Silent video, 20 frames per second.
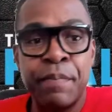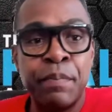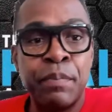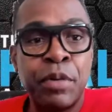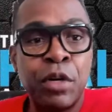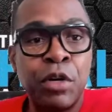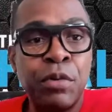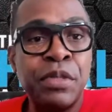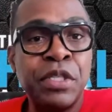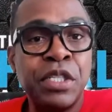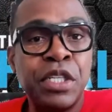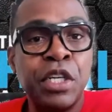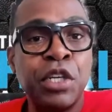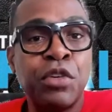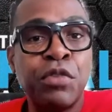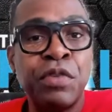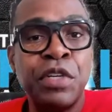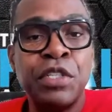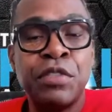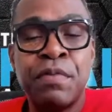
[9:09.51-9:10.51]
Purpose
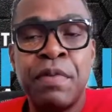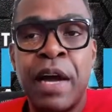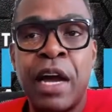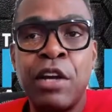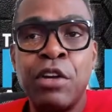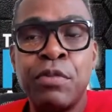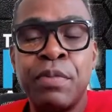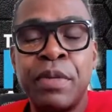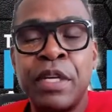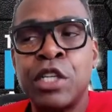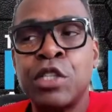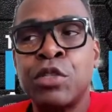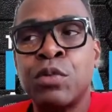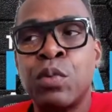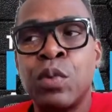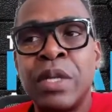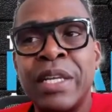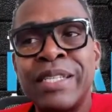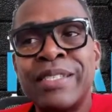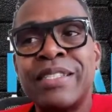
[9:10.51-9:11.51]
increase value because
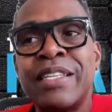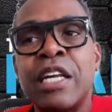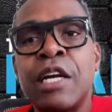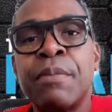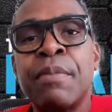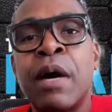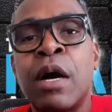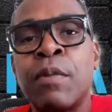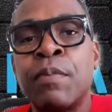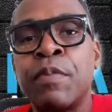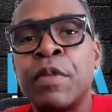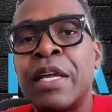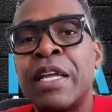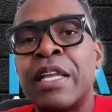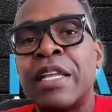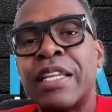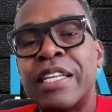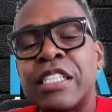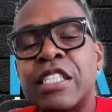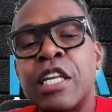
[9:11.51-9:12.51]
let's think
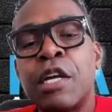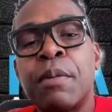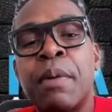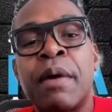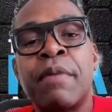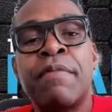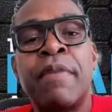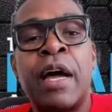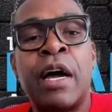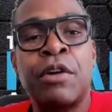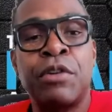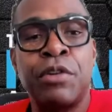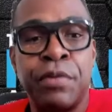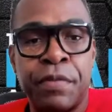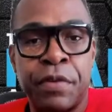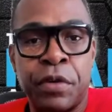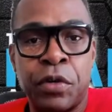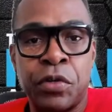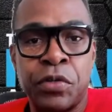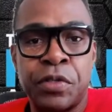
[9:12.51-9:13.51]
about value
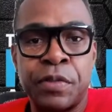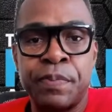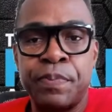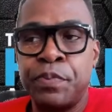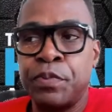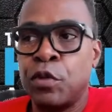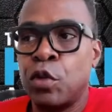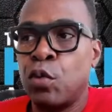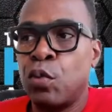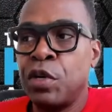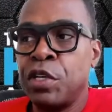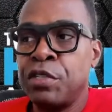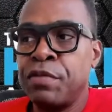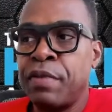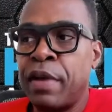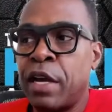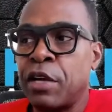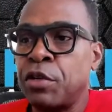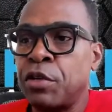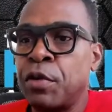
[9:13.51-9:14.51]
first. What is
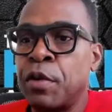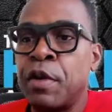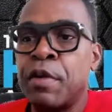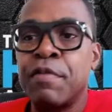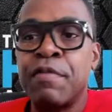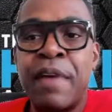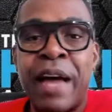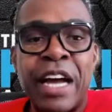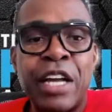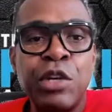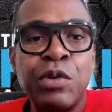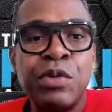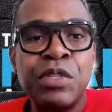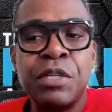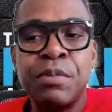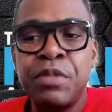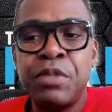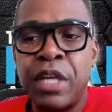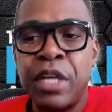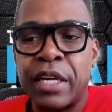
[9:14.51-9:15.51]
value? Value is
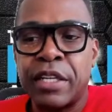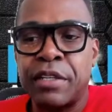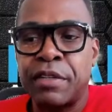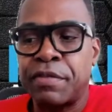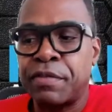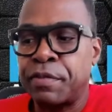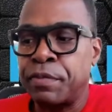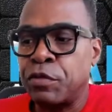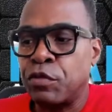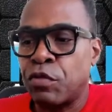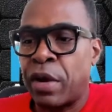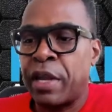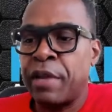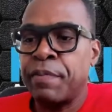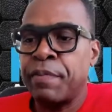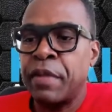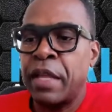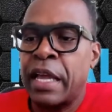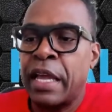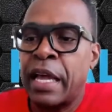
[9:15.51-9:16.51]
subjective, right?